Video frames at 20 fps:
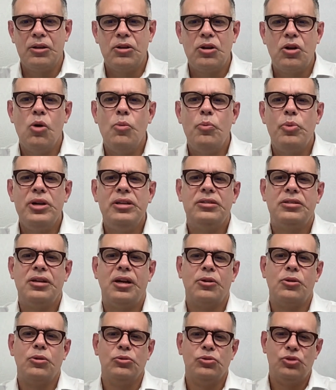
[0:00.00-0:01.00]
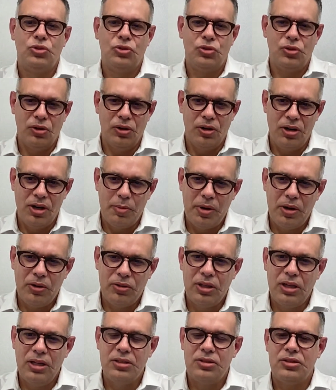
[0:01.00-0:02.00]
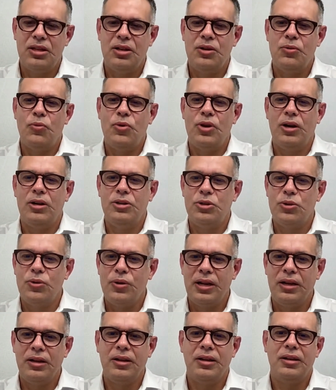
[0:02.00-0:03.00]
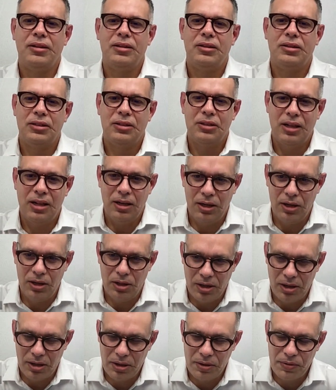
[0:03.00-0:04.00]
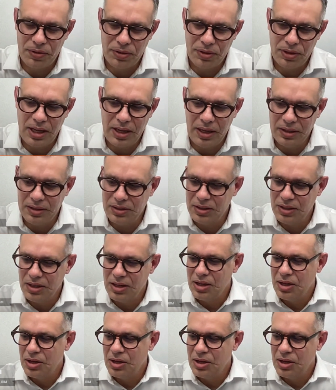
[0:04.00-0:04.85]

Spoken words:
Companies are concerned about this, and we are doing a lot of things,